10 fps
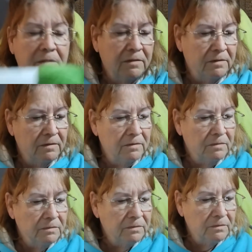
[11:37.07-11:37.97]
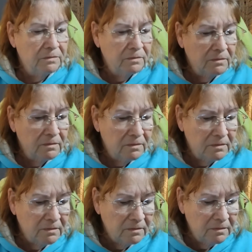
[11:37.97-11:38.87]

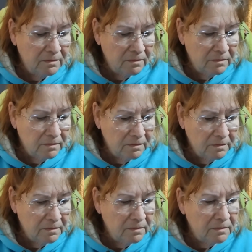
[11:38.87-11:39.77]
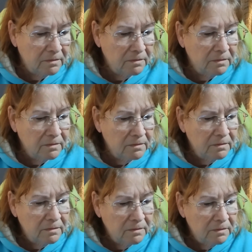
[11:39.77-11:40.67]

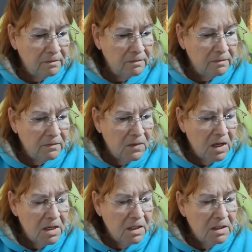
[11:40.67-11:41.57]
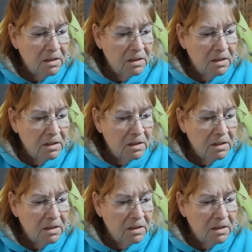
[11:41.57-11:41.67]
No one is speaking in this clip.